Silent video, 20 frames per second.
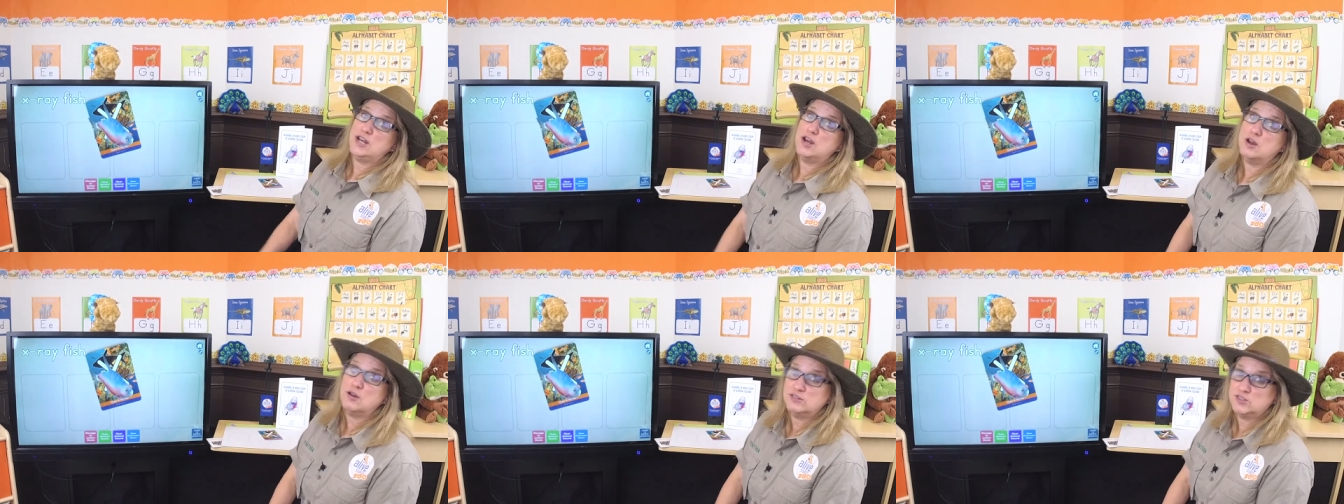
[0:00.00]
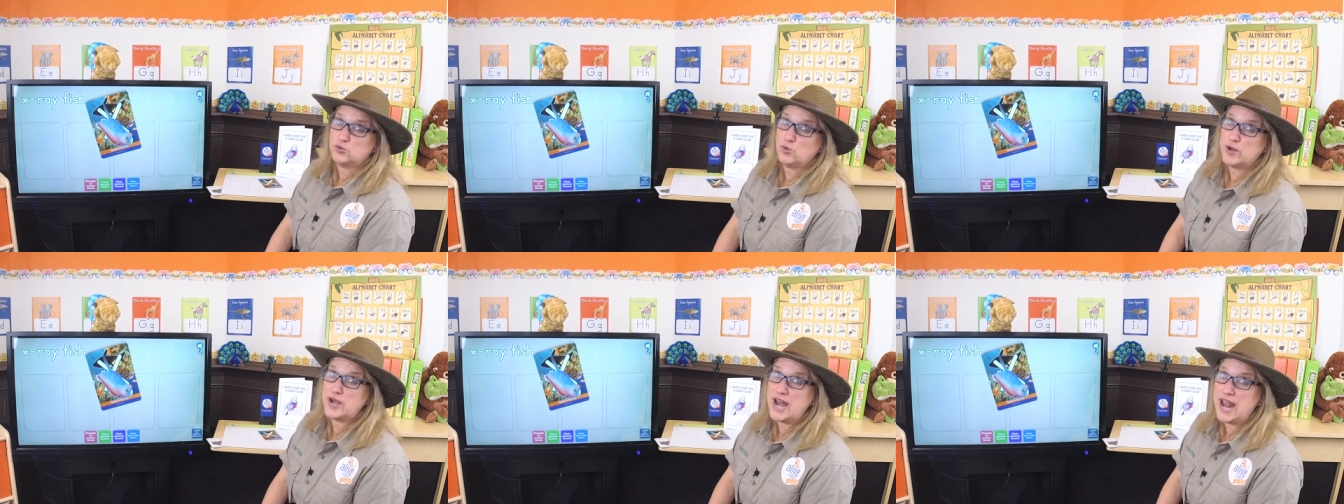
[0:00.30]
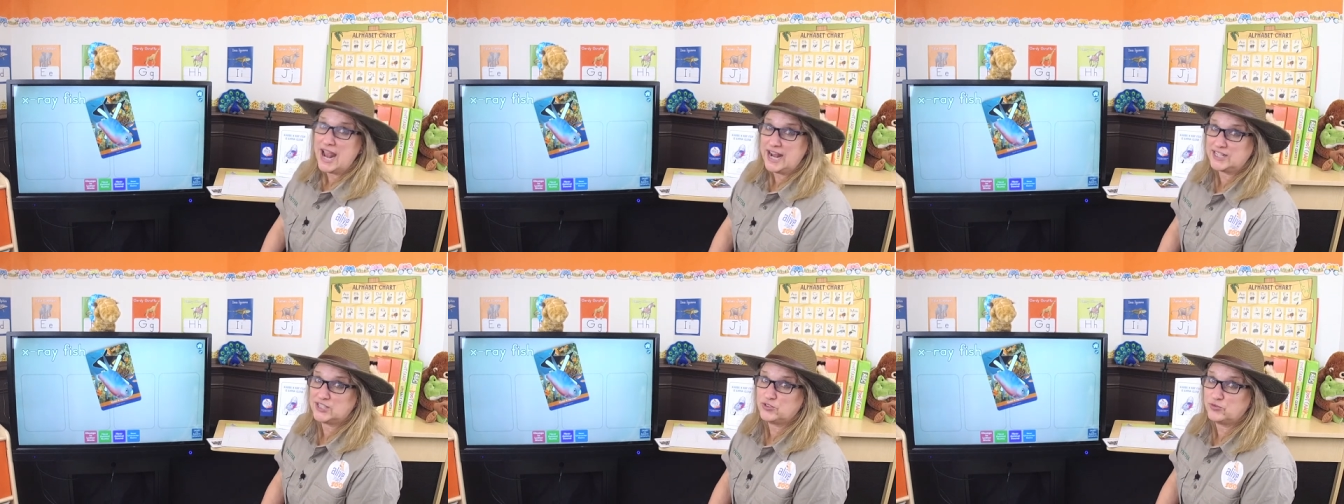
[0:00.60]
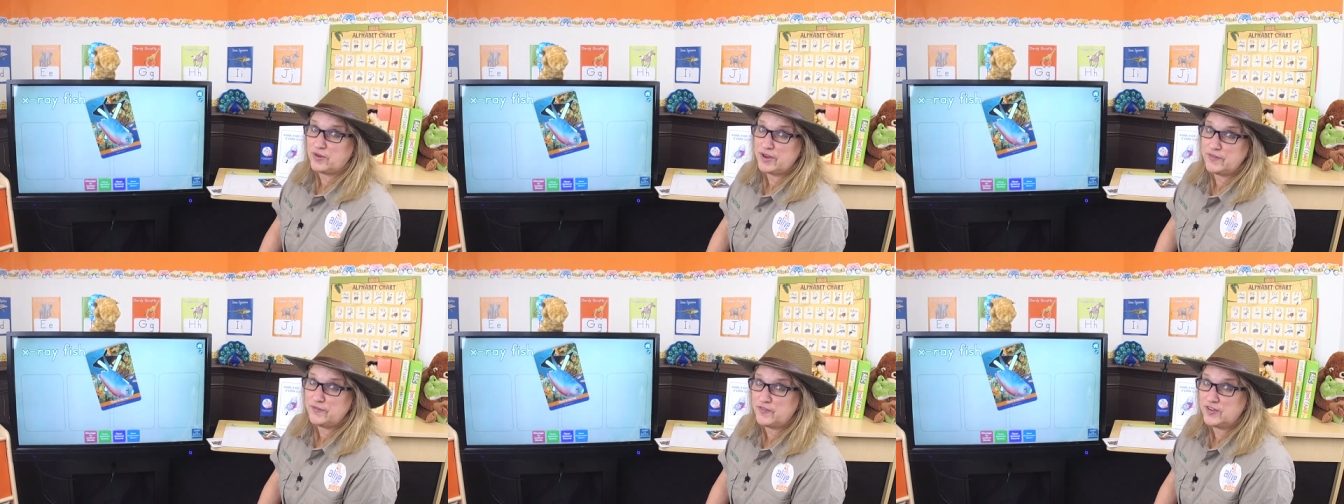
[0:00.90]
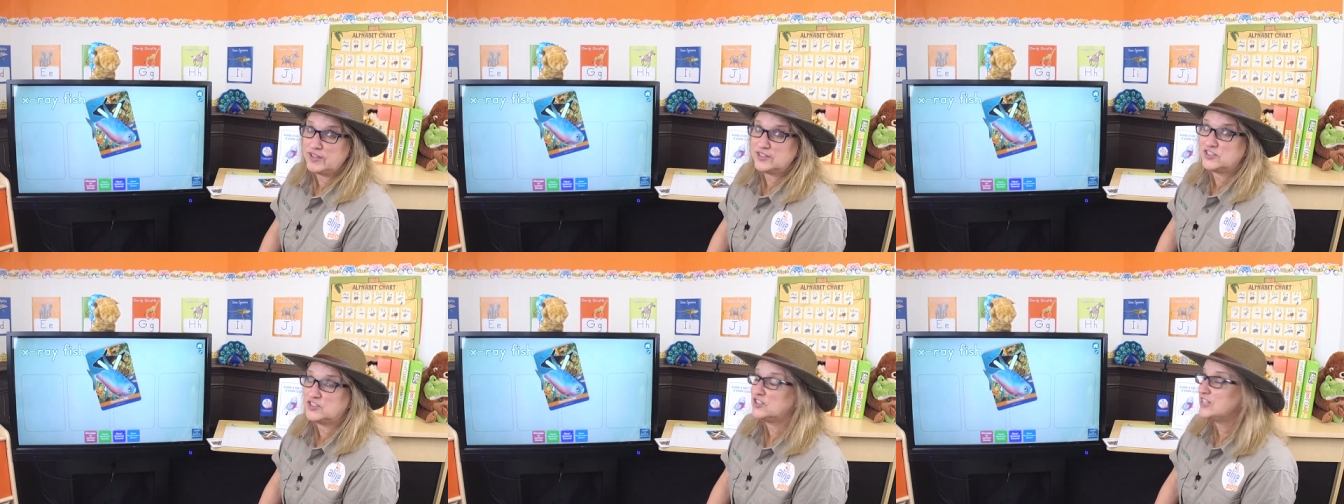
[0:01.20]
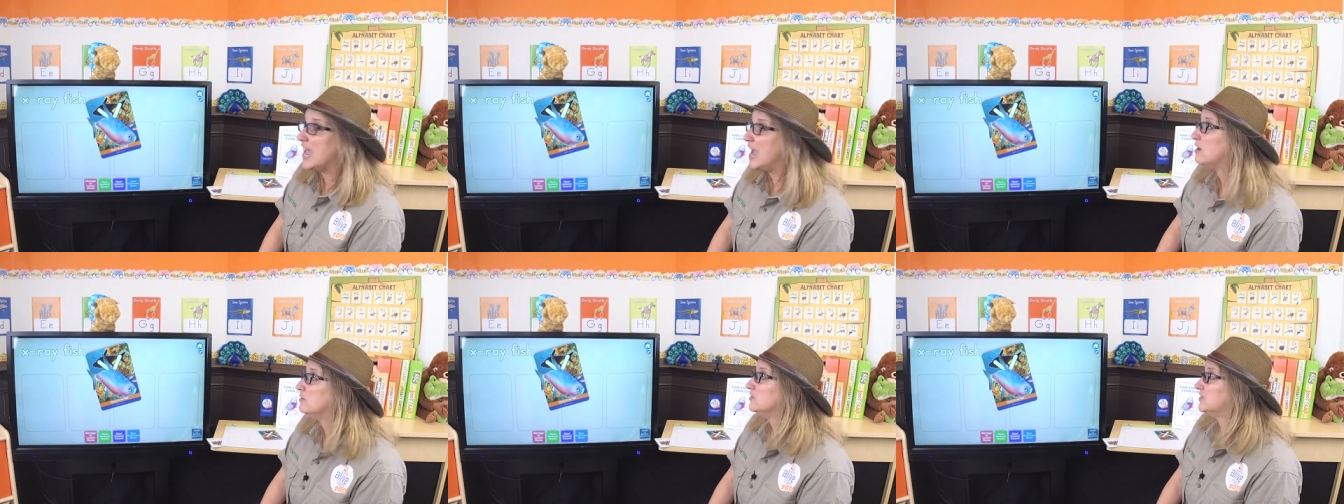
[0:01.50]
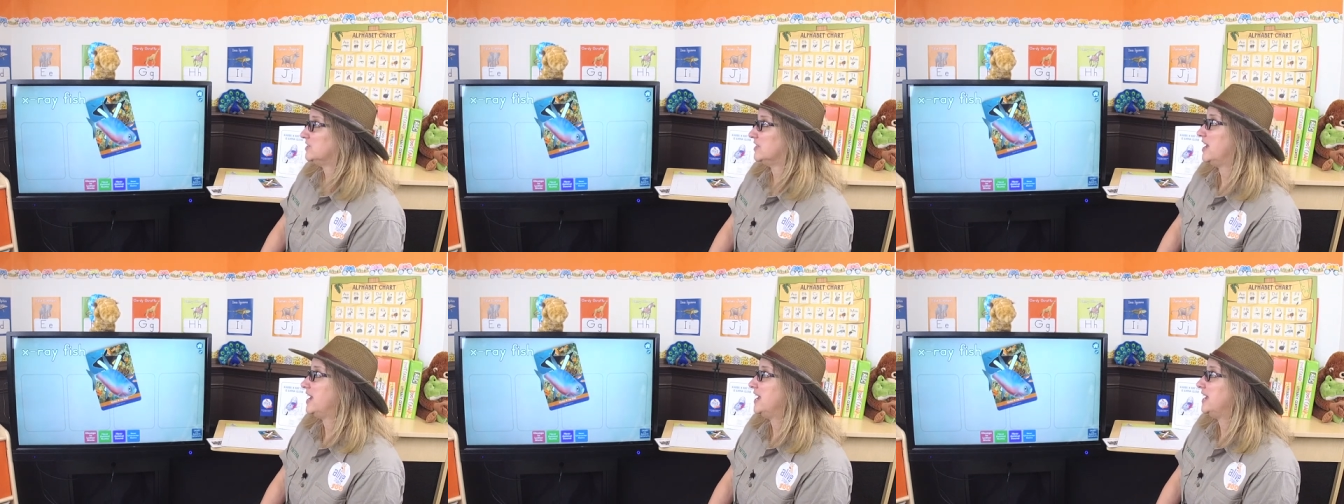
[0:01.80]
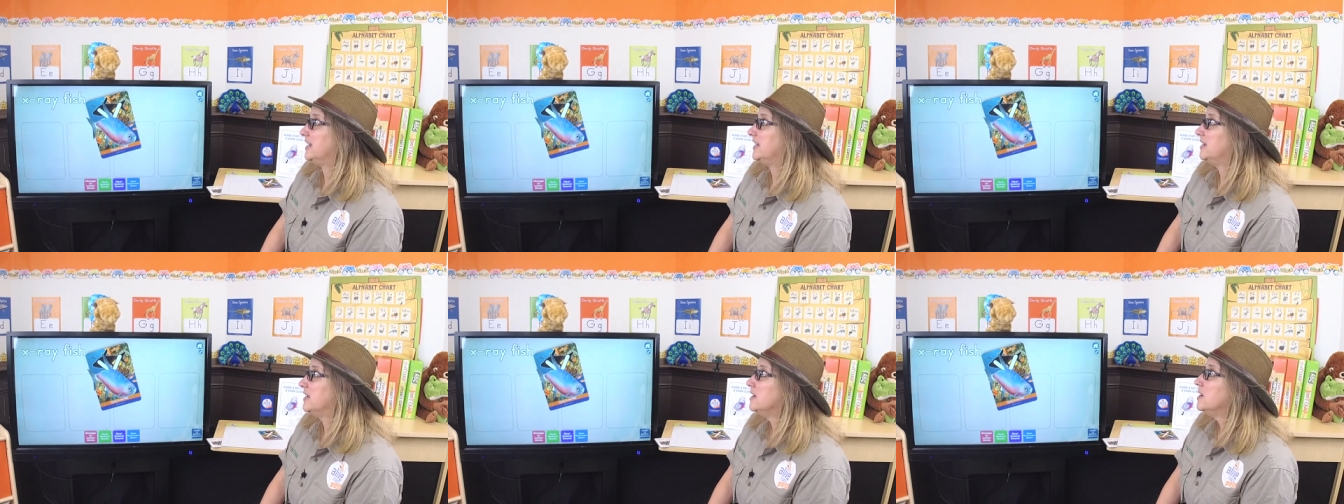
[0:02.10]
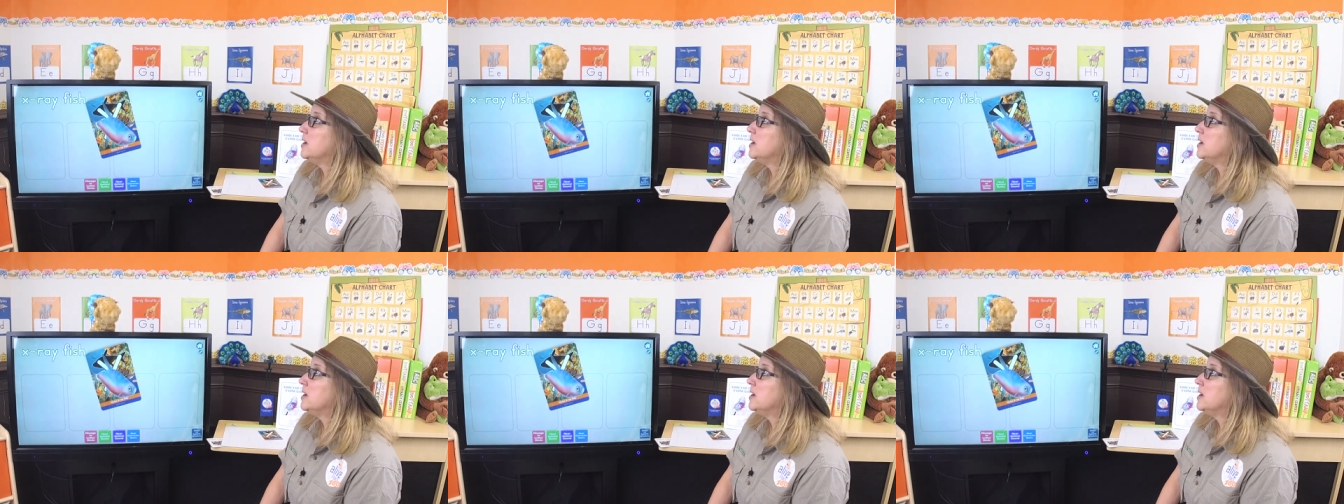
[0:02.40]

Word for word: knows what an x-ray fish sounds like.